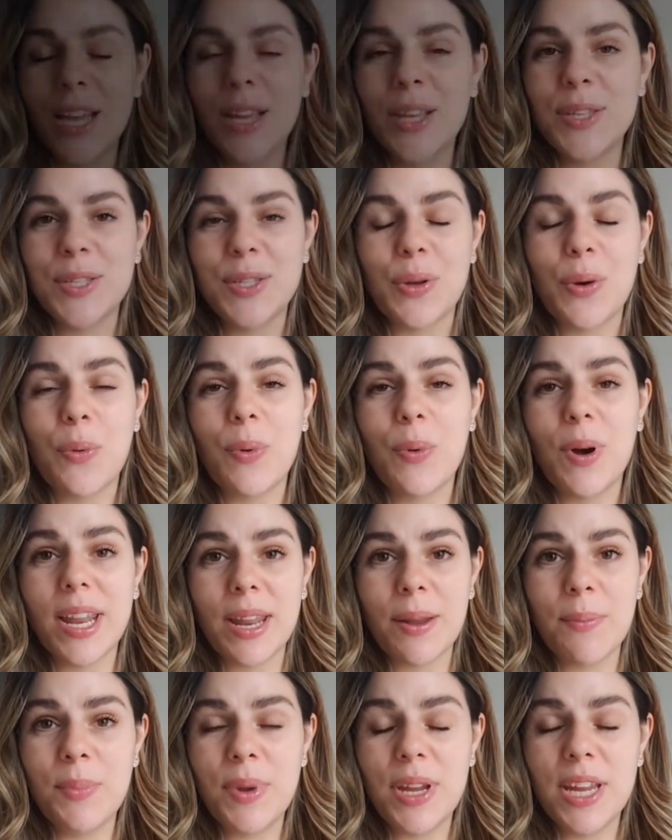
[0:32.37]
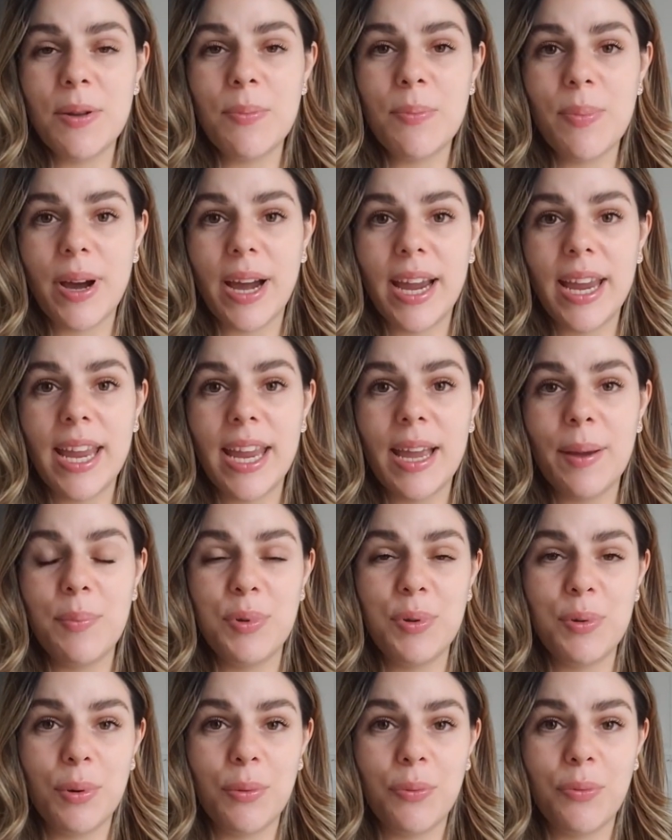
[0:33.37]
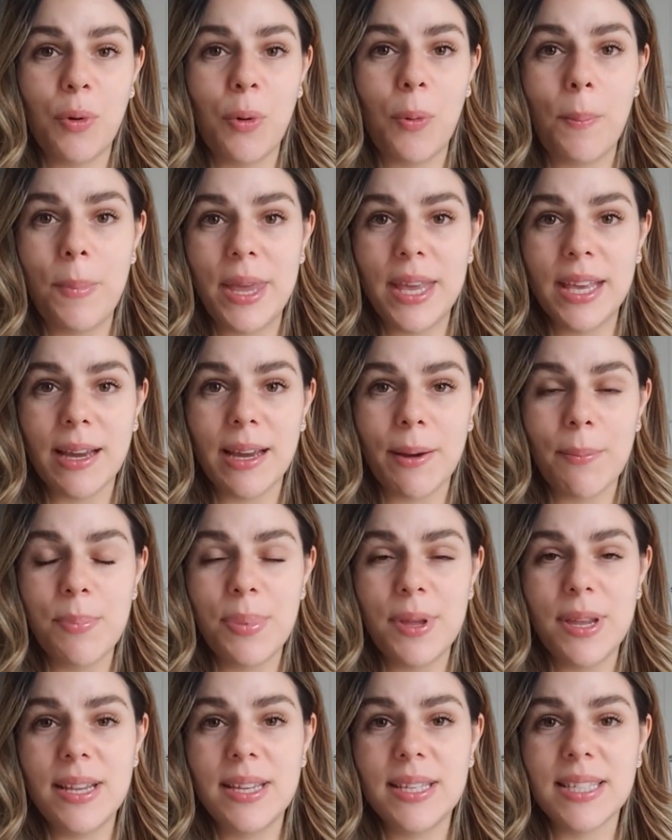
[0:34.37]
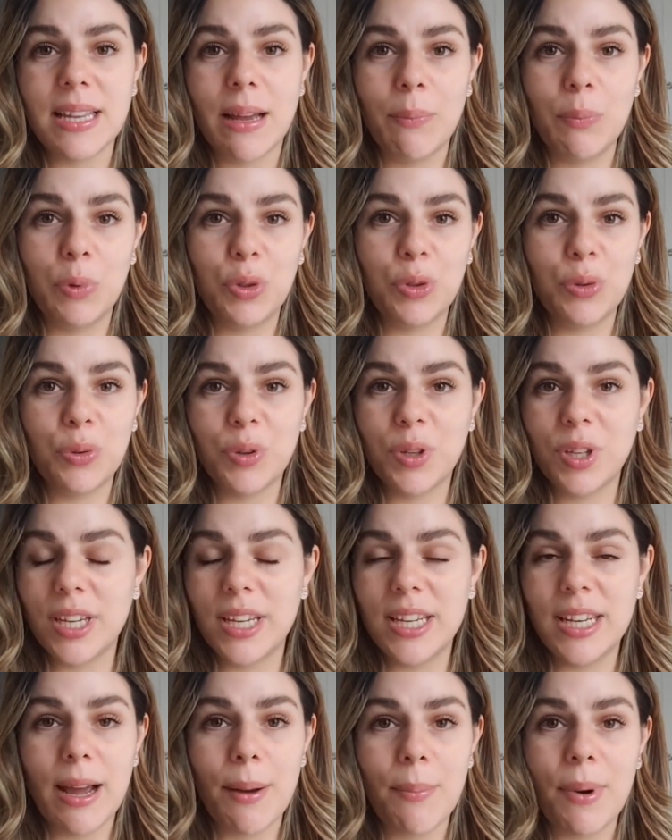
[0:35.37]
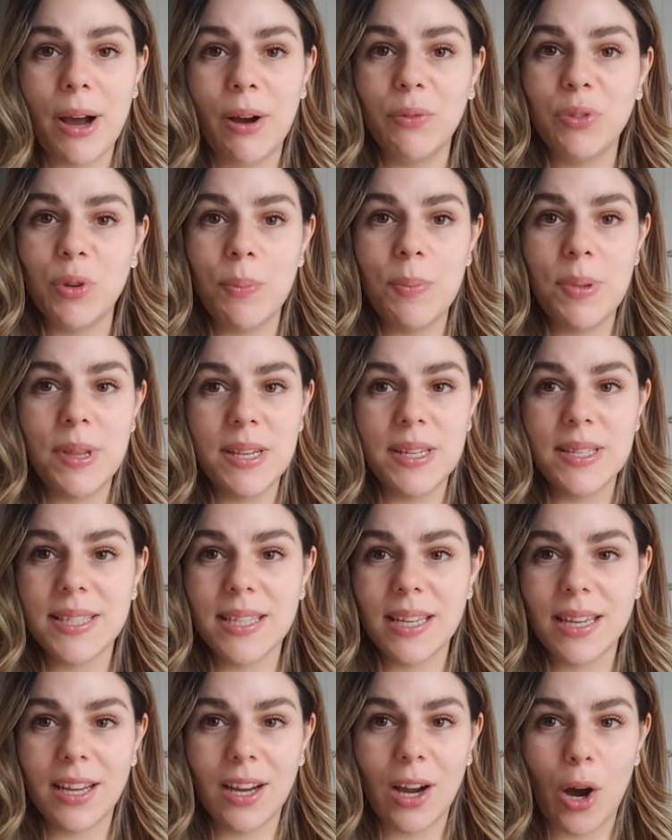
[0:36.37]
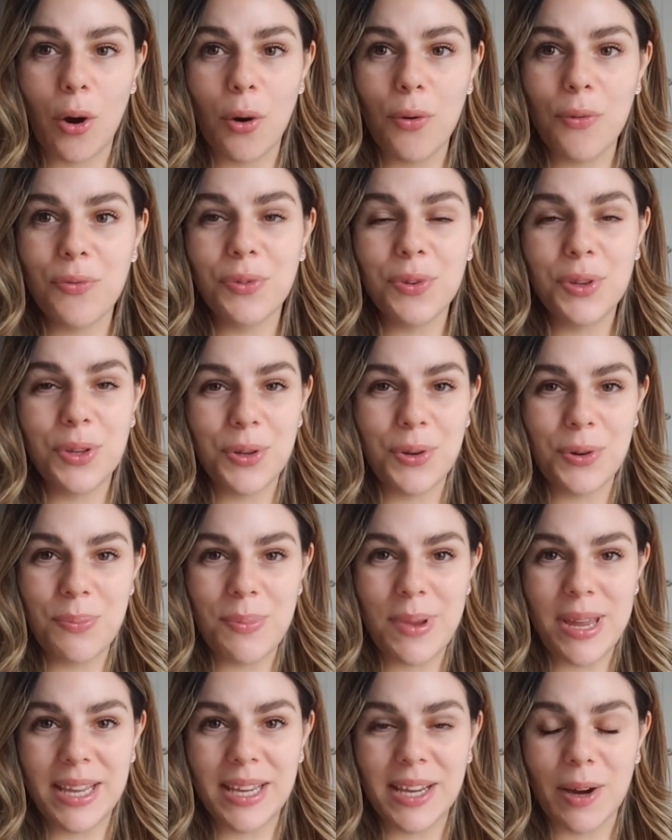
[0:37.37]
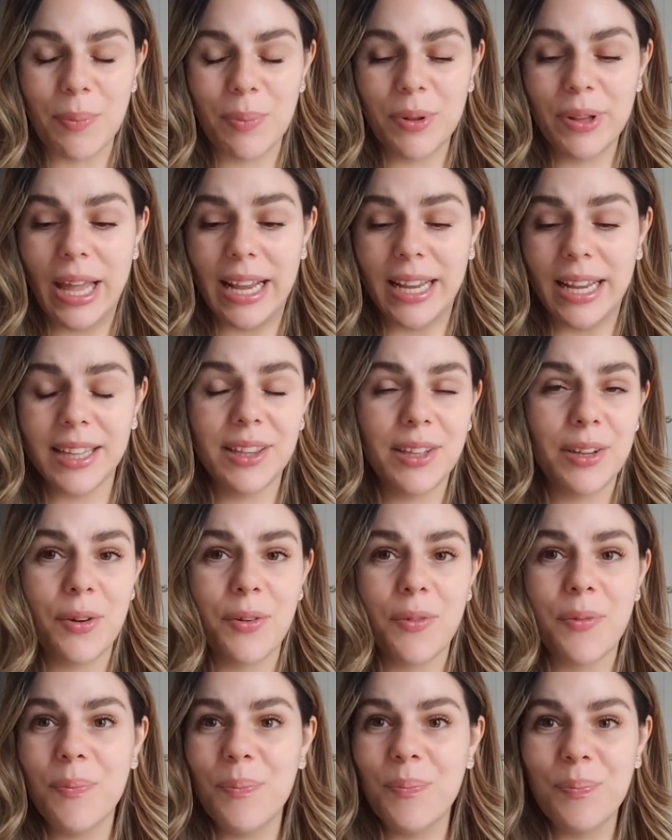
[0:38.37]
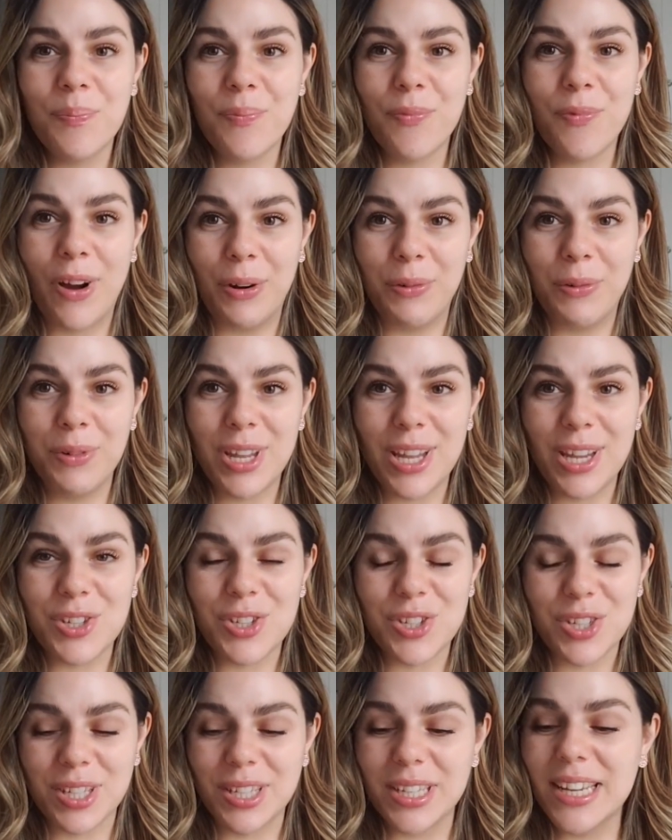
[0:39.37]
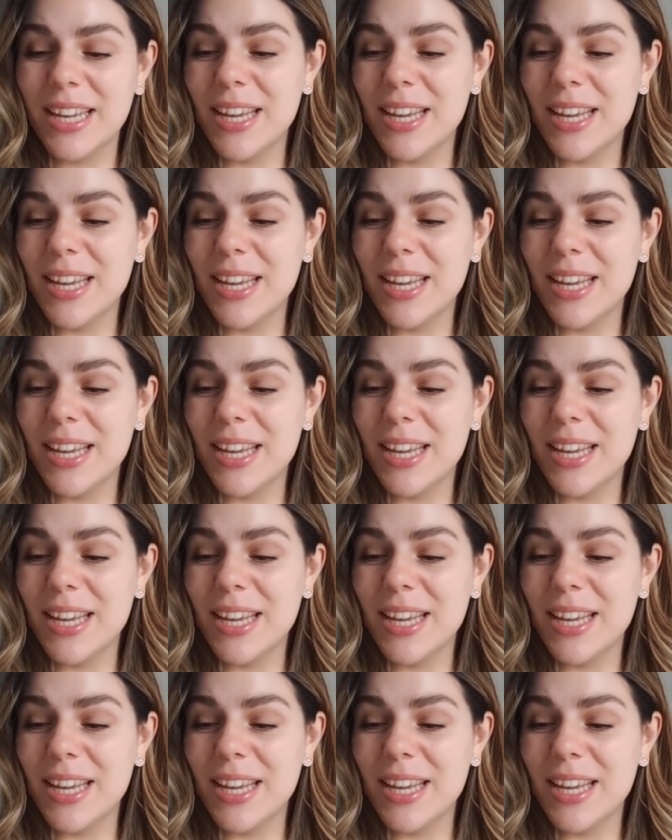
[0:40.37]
So what I mean by beautiful makeup base, I'm talking about the basic of your makeup, like the foundation.